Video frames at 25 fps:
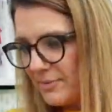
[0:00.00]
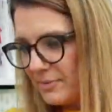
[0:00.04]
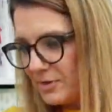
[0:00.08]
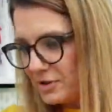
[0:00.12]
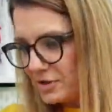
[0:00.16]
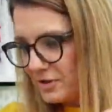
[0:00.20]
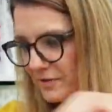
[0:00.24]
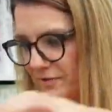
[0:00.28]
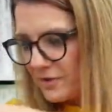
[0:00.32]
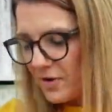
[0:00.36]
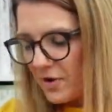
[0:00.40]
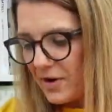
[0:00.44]

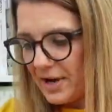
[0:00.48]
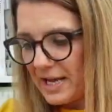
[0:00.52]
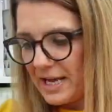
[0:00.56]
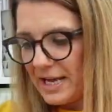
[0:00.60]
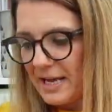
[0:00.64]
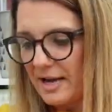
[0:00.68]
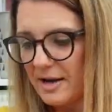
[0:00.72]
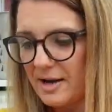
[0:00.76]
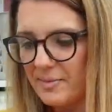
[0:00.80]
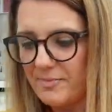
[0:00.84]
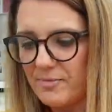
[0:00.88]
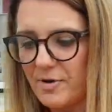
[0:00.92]
much I've got
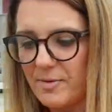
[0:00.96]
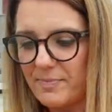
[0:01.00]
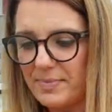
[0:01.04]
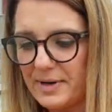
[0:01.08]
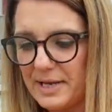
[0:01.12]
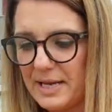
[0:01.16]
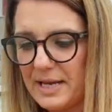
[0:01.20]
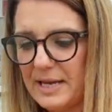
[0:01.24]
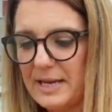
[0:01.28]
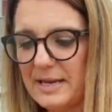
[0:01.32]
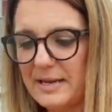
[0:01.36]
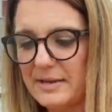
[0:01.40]
here
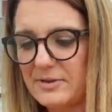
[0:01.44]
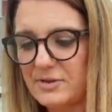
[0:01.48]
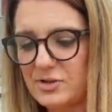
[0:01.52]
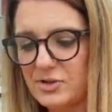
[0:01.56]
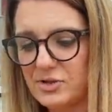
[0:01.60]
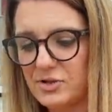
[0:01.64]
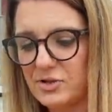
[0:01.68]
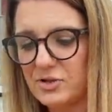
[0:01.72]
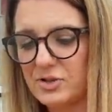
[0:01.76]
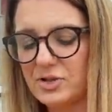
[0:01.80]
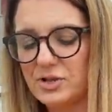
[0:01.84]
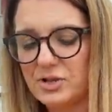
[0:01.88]
probably
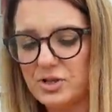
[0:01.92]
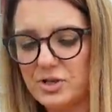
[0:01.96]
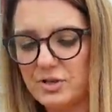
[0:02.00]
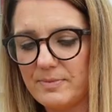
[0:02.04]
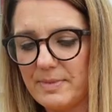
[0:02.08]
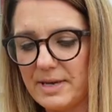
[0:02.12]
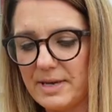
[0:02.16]
just under two